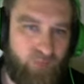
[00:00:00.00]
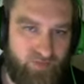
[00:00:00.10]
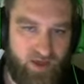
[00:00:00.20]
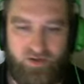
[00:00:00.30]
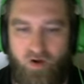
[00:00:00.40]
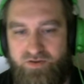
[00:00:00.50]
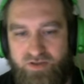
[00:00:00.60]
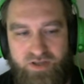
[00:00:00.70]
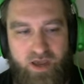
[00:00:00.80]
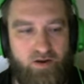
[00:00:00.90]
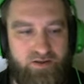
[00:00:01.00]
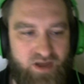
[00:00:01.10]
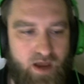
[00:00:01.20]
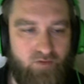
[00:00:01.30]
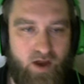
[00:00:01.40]
That's always a scary
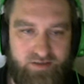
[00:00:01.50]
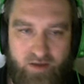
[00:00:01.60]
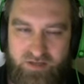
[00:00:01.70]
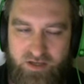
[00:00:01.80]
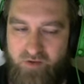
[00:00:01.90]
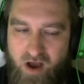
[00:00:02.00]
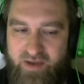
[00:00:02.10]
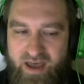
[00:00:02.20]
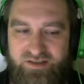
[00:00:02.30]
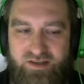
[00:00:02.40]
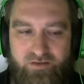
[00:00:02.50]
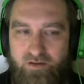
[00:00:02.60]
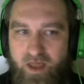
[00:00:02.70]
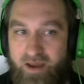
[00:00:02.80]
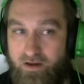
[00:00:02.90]
sight, right? That means he probably has either,
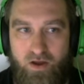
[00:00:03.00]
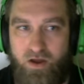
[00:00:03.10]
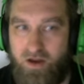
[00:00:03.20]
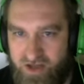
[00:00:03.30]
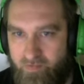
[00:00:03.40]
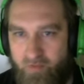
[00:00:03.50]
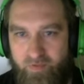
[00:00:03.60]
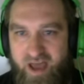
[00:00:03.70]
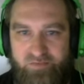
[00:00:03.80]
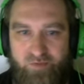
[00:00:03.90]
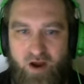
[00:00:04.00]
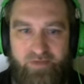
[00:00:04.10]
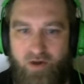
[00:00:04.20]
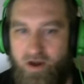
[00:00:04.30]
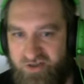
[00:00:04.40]
like, Double Blast Breath
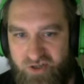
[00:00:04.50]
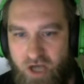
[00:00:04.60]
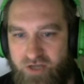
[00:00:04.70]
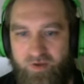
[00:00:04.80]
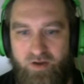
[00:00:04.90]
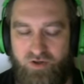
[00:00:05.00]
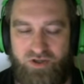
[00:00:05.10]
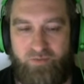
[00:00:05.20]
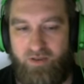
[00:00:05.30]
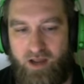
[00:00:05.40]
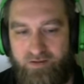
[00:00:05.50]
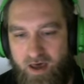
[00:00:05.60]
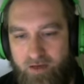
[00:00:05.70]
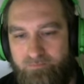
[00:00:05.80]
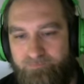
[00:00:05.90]
or Hell's Judgment or something like that.